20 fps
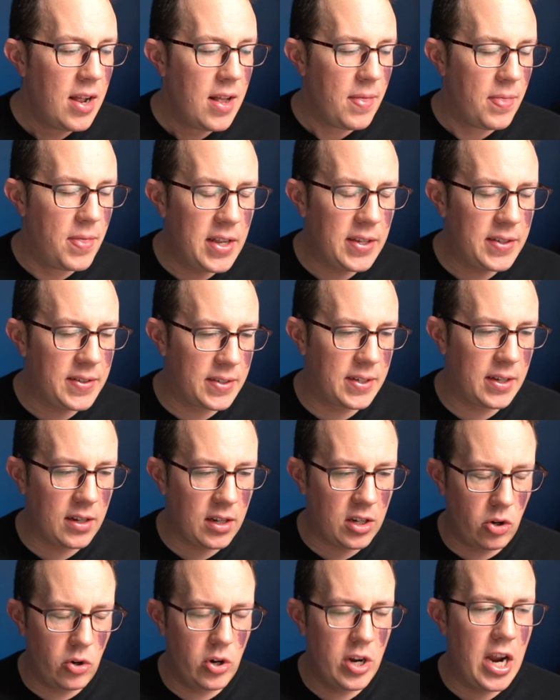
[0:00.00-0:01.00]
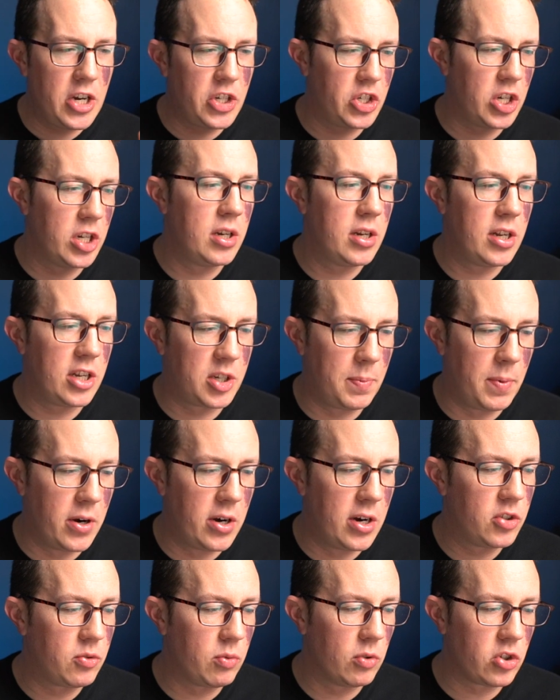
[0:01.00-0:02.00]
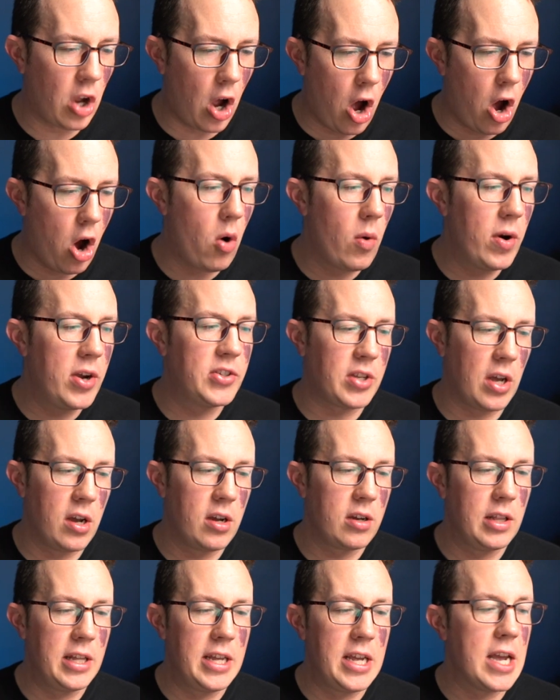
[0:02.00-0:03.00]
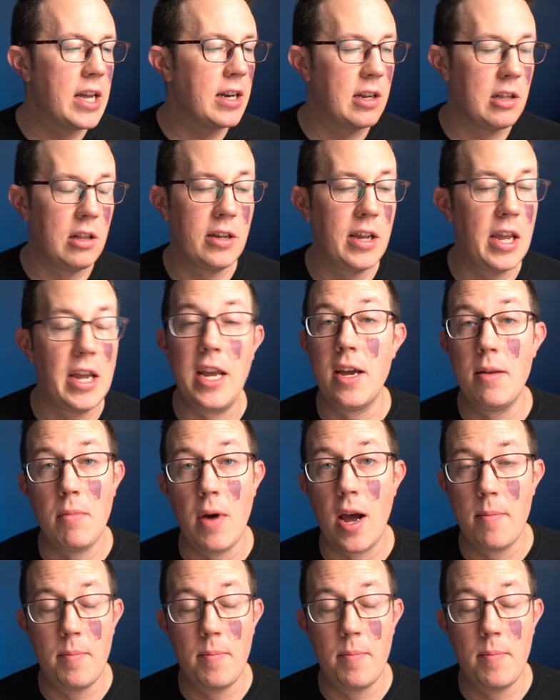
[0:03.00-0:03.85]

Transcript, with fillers: This creation experience was always ugly and clunky, in my